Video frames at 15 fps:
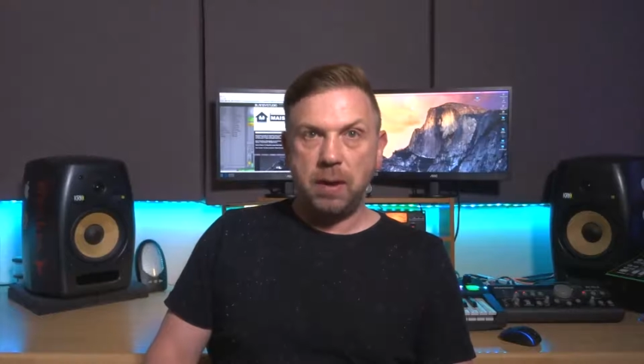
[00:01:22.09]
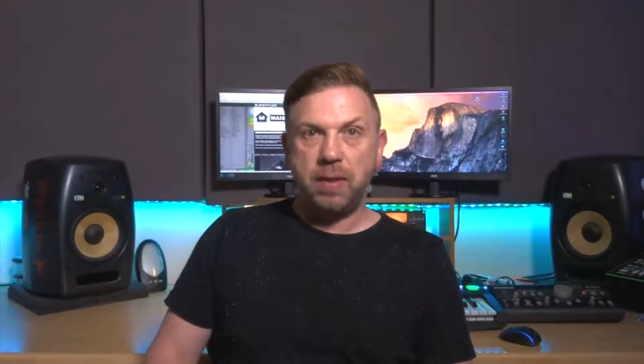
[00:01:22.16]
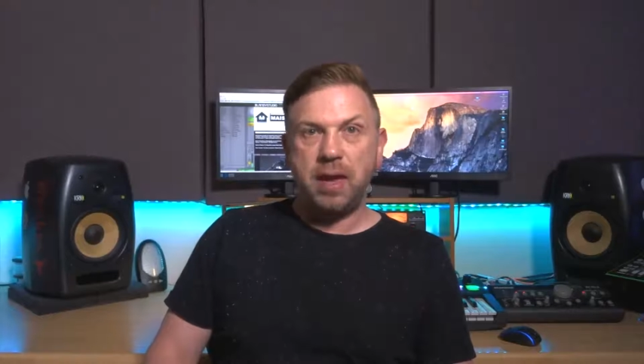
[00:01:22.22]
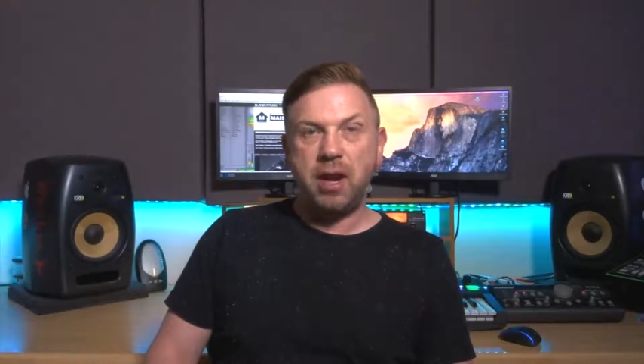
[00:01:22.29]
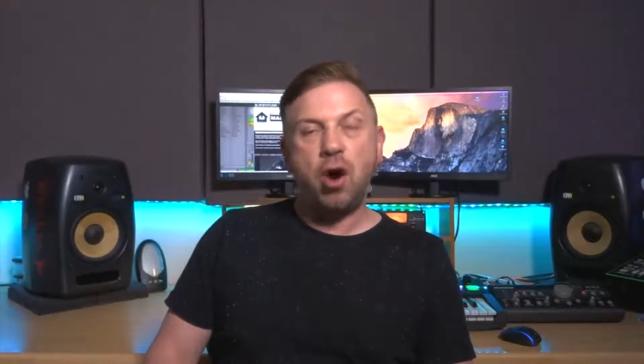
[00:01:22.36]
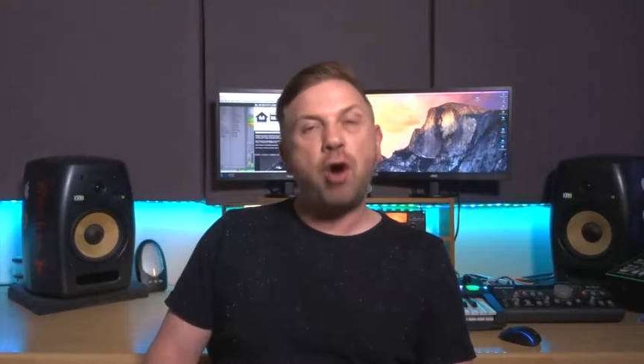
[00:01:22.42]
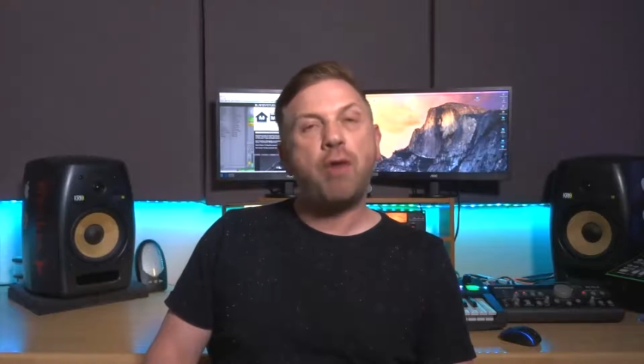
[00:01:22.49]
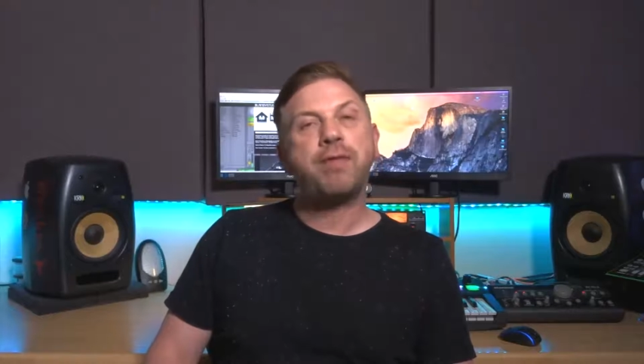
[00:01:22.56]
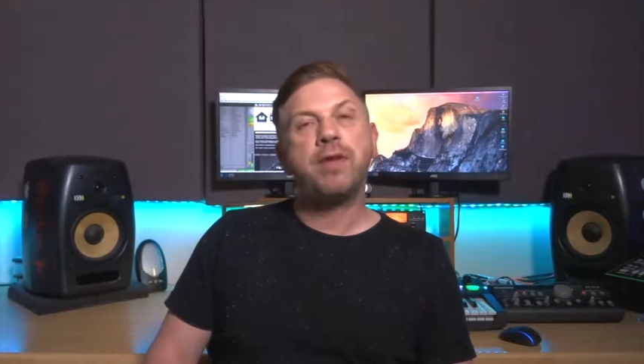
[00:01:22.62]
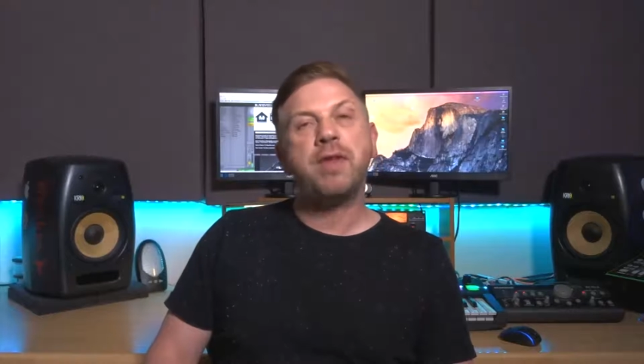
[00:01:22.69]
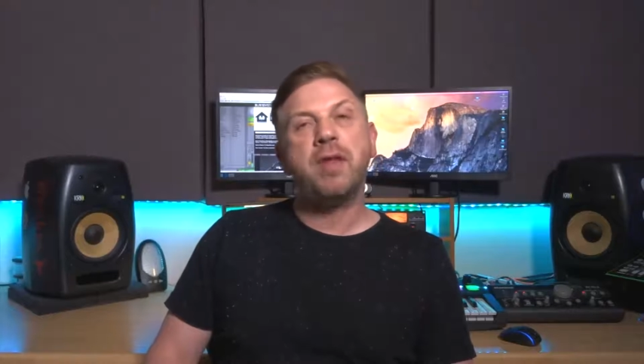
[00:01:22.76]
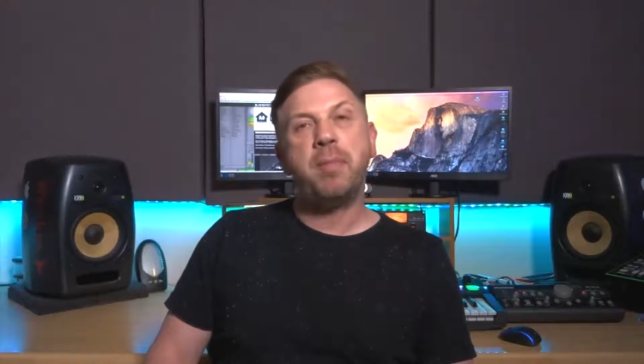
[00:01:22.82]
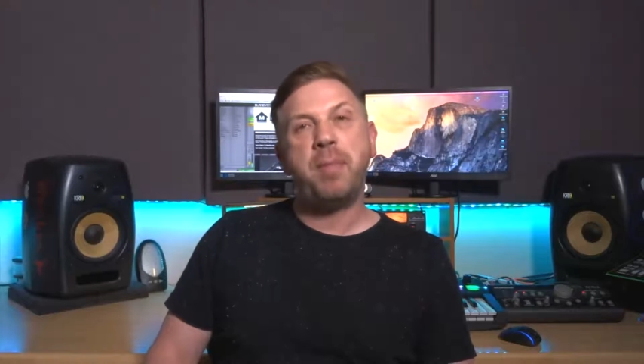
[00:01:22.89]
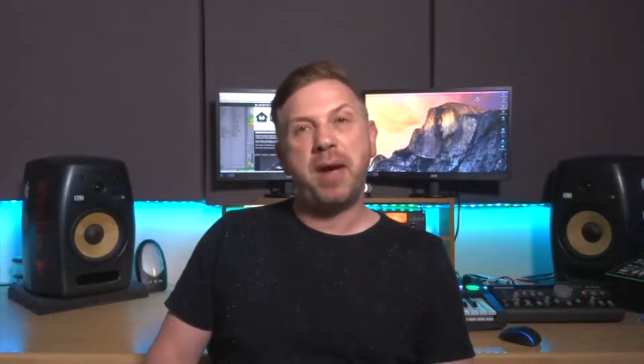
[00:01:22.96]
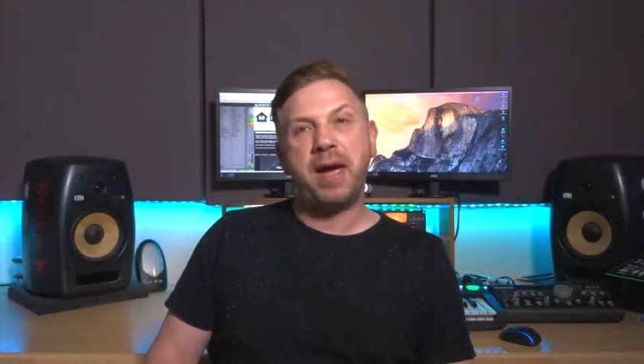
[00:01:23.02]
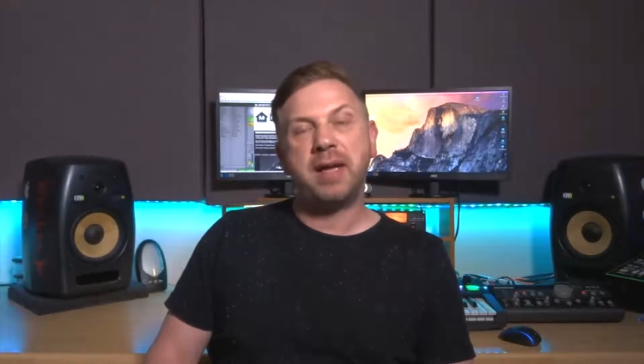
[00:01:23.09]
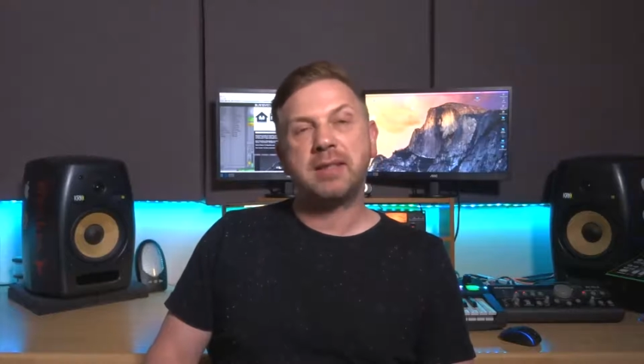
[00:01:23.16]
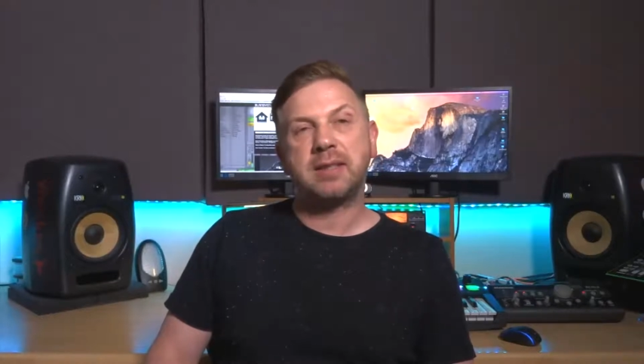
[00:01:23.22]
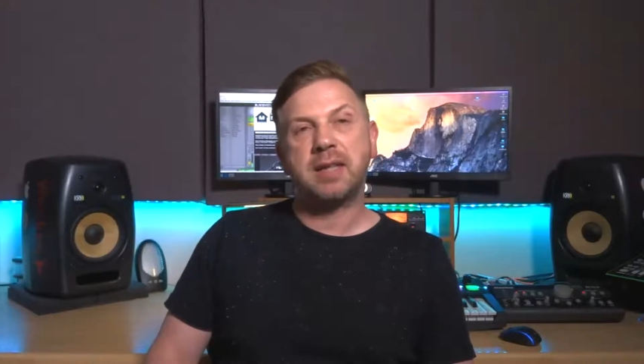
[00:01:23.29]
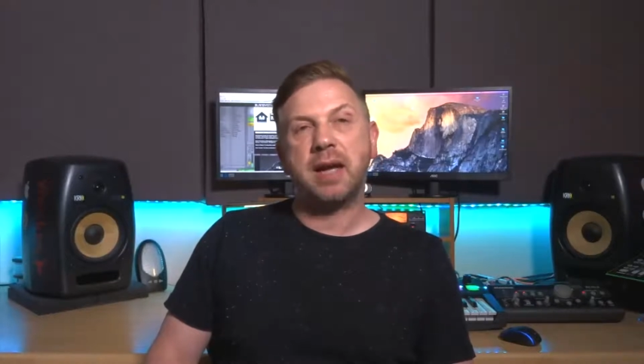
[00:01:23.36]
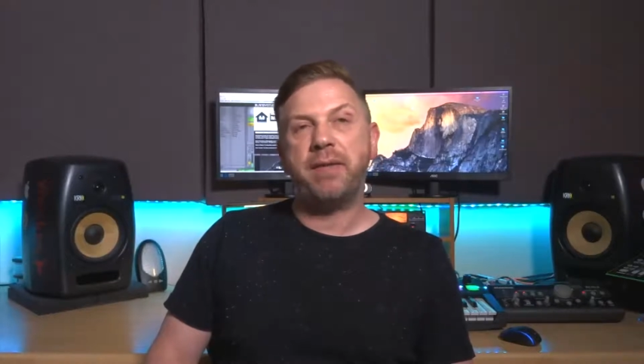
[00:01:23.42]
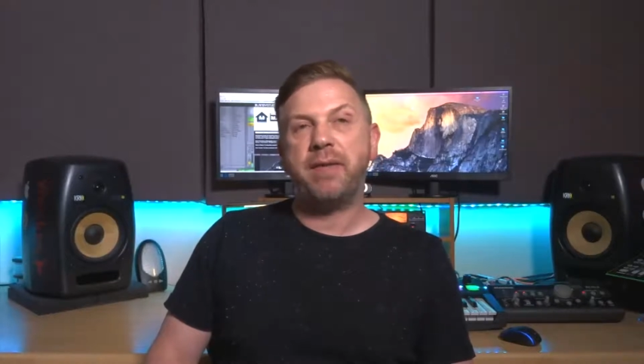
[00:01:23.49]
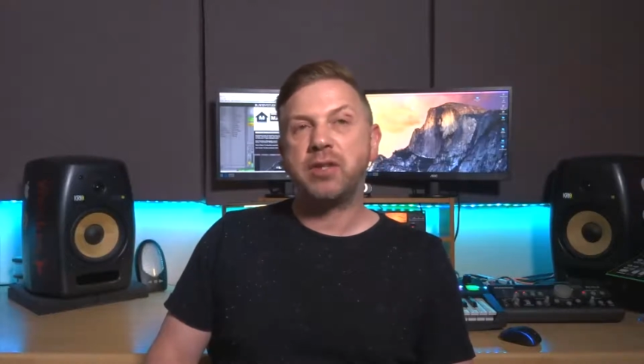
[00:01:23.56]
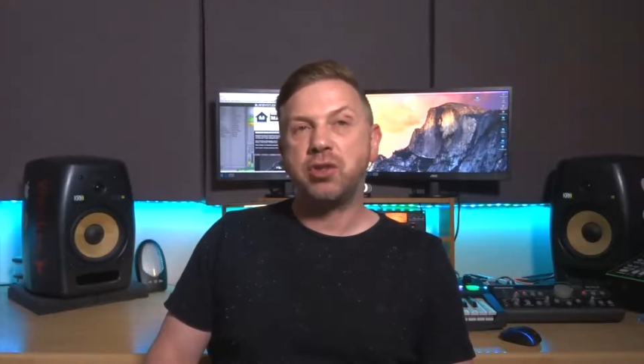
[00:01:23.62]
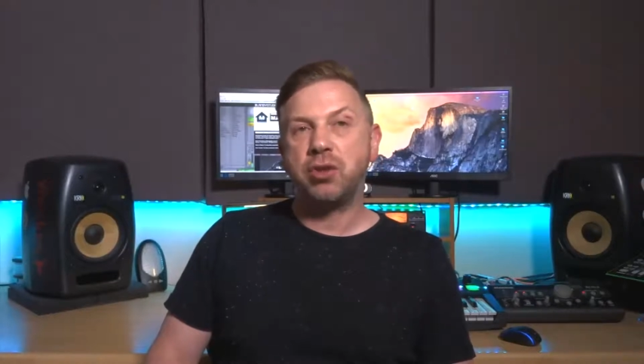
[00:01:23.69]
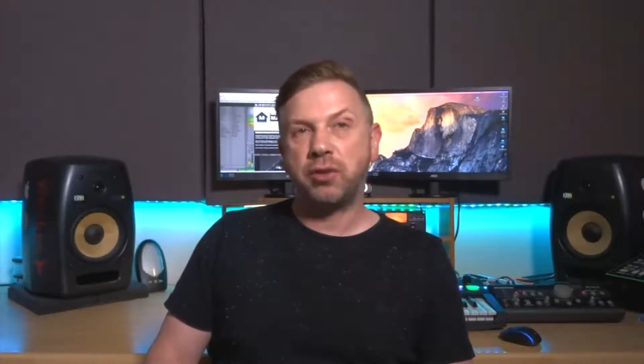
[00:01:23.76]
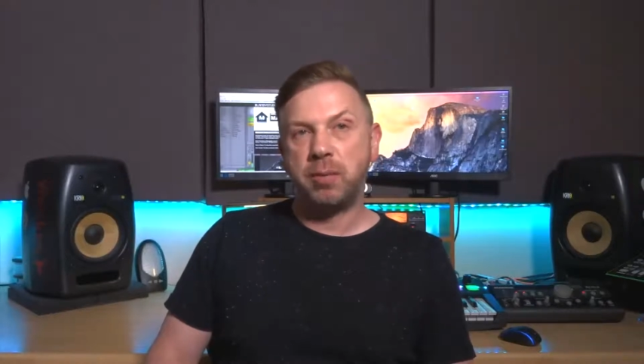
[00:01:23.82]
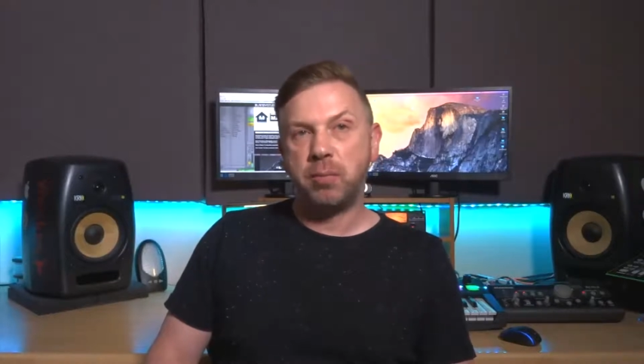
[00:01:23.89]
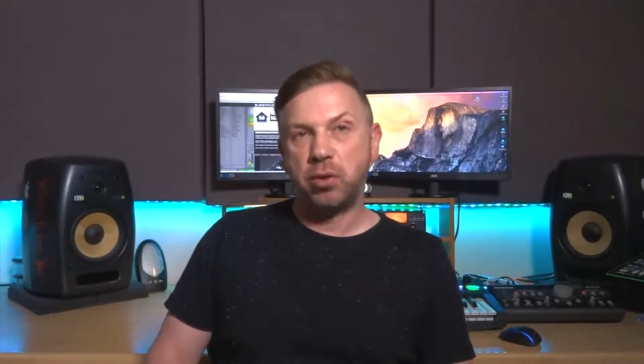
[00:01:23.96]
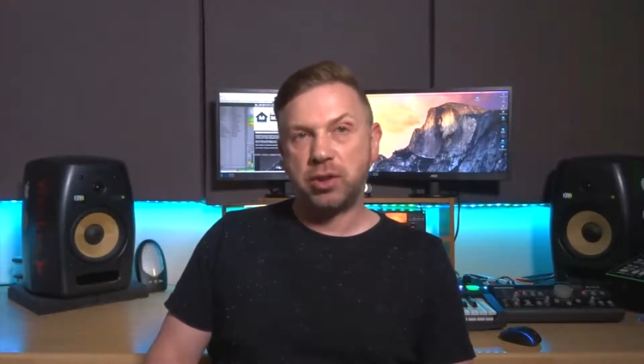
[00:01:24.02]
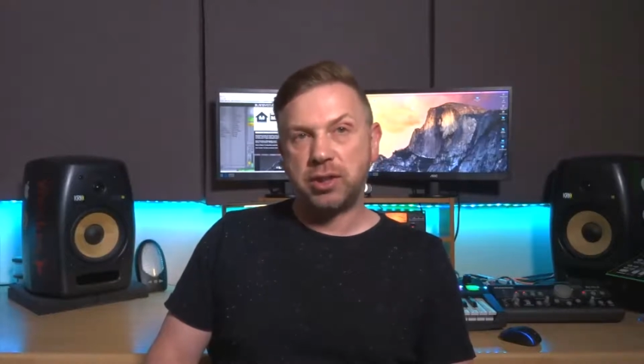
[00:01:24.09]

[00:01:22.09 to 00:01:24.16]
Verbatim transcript: They're not often the best, and there's nothing more